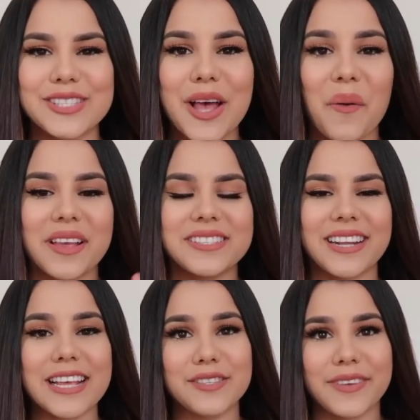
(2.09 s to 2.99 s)
So in
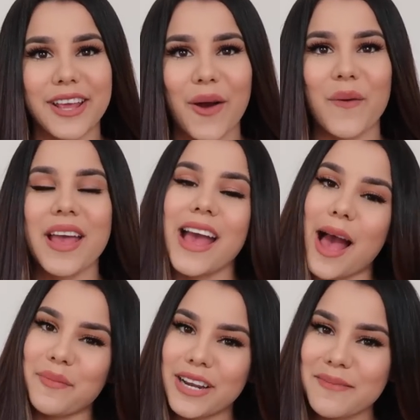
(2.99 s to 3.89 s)
today's video,
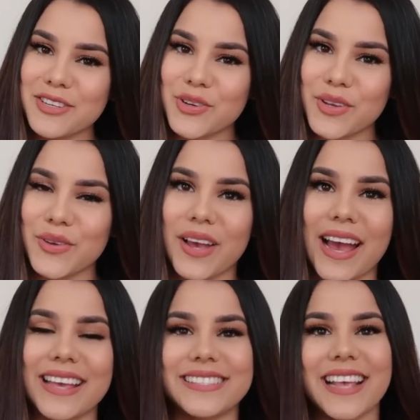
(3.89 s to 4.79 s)
I'm gonna be showing you
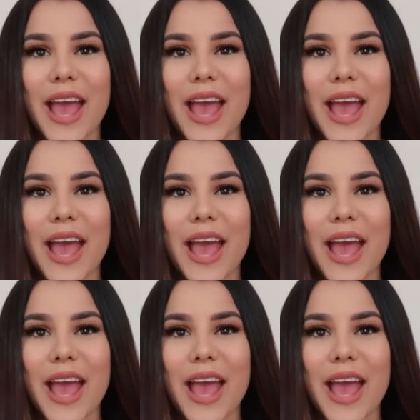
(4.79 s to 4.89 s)
guys